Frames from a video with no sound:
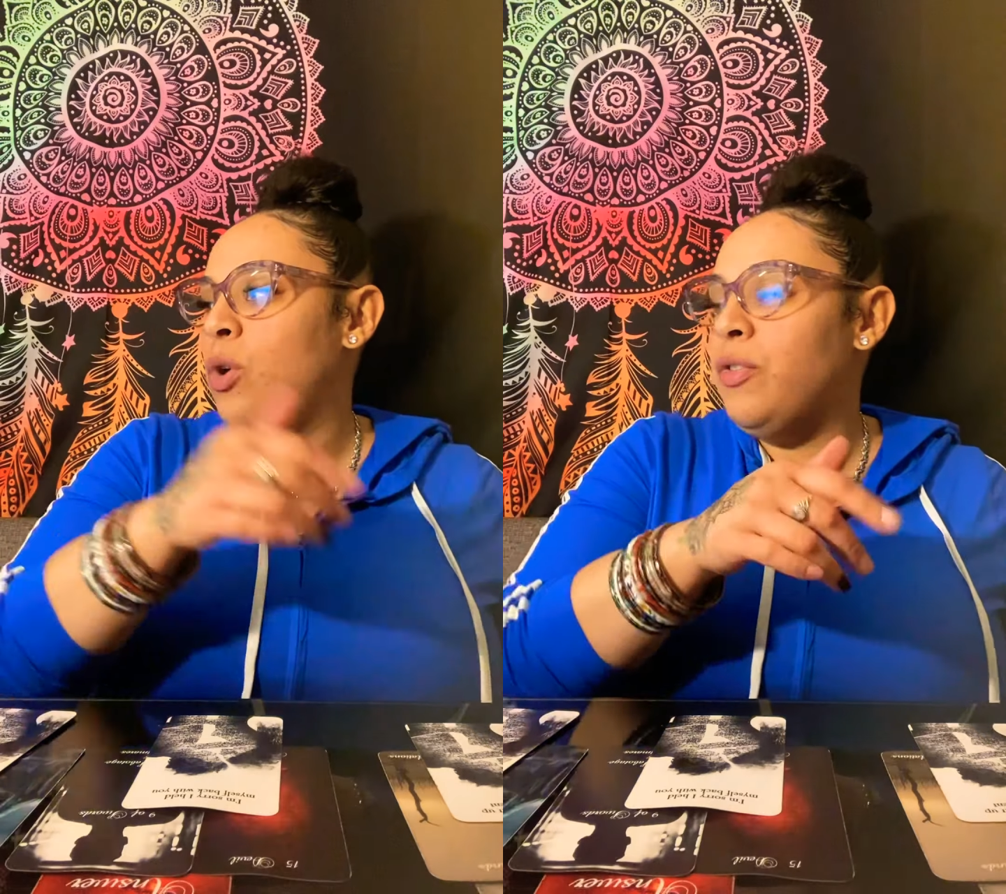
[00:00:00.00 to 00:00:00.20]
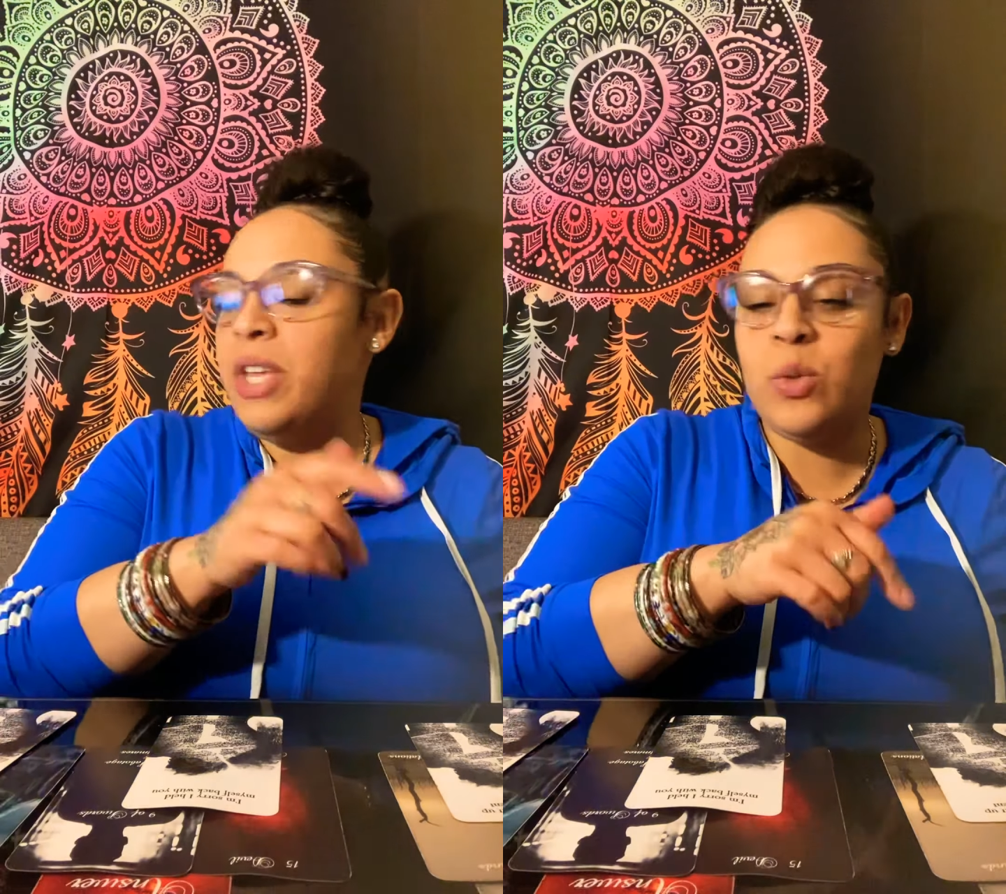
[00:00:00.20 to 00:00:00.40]

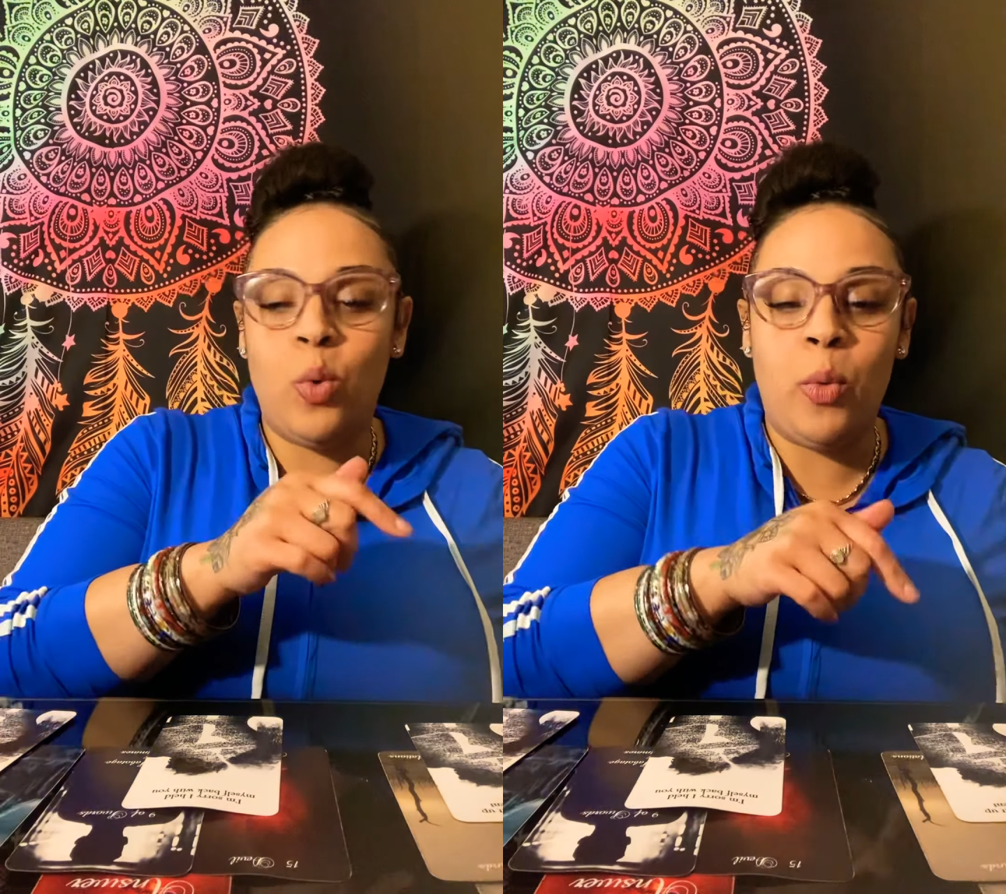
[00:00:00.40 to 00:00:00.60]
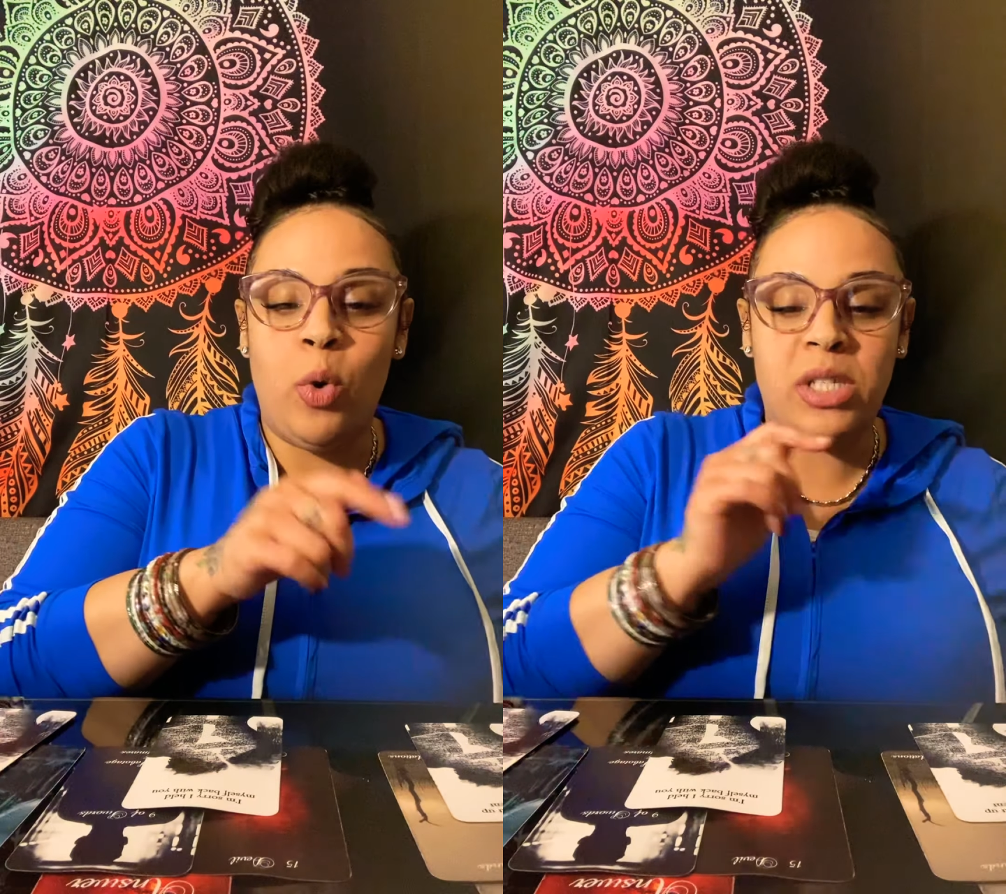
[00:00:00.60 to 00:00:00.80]
this
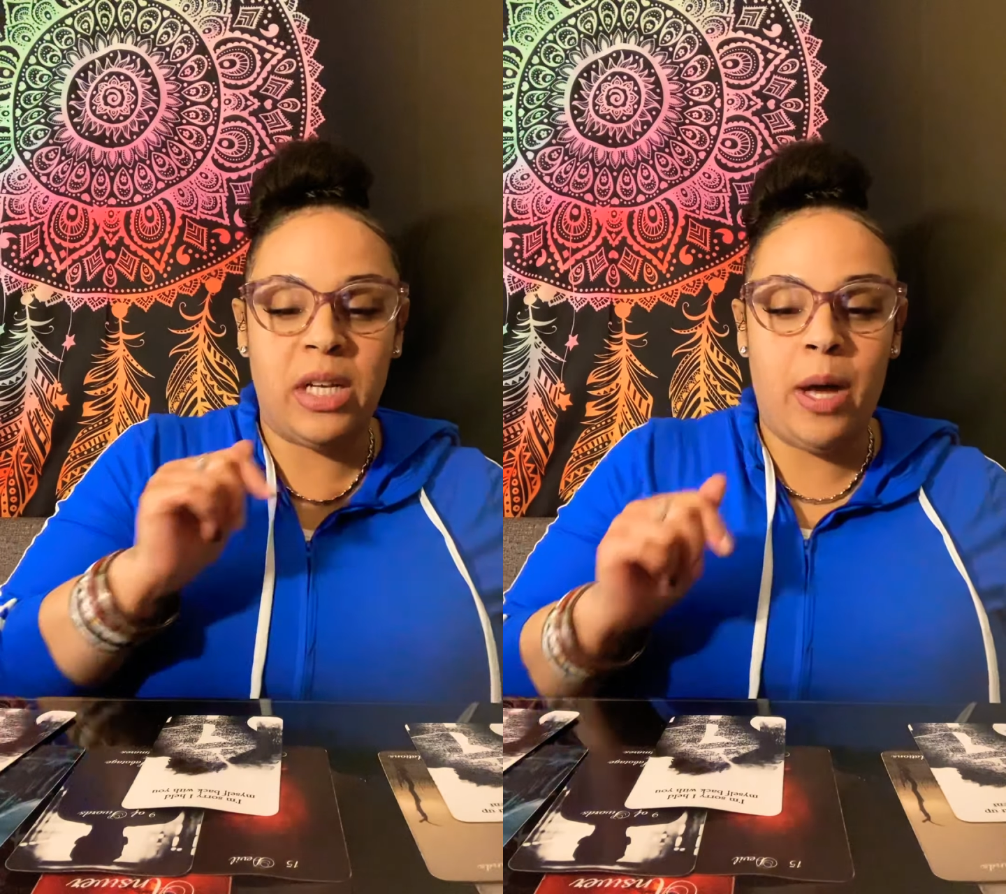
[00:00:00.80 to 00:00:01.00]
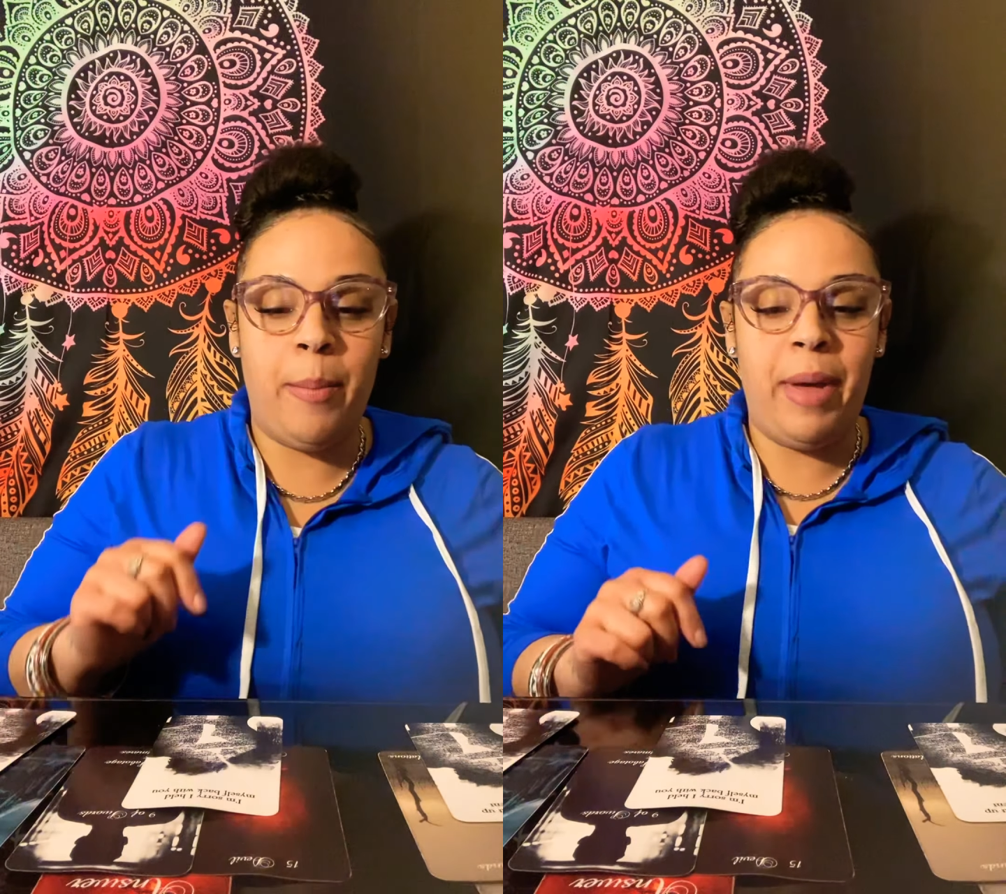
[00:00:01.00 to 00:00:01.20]
one wants to
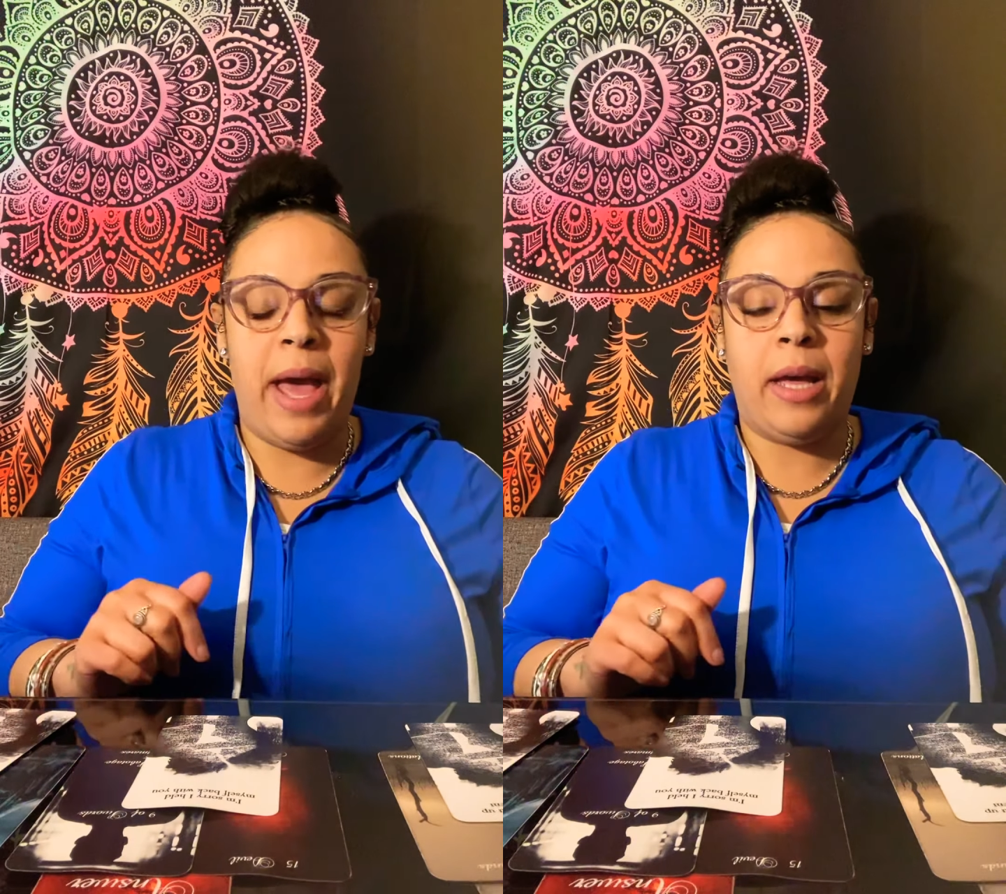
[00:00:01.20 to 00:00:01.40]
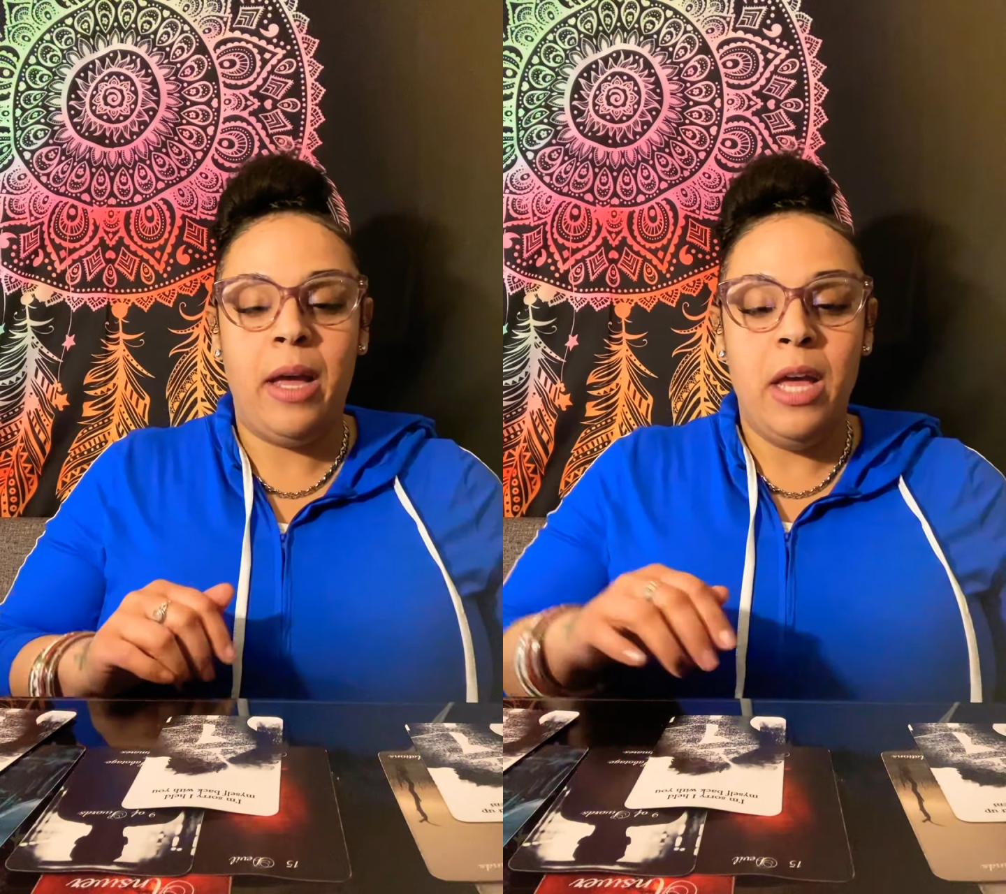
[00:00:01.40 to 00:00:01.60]
come
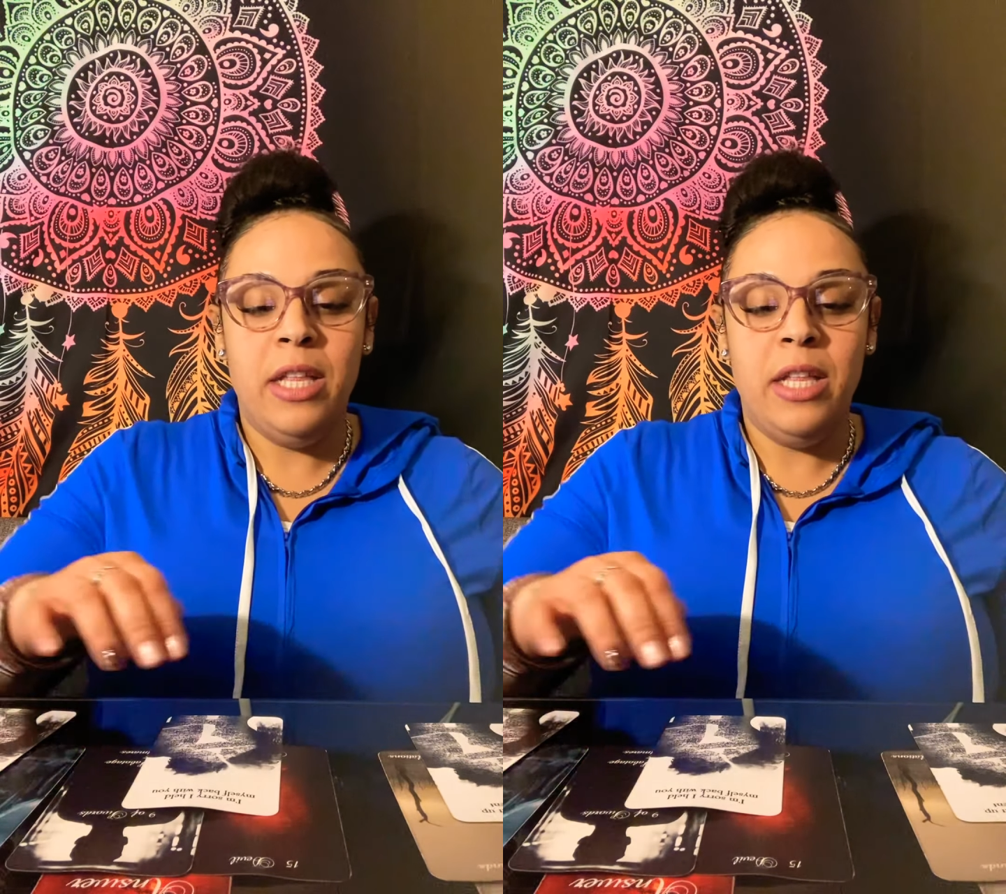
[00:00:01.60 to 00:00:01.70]
back.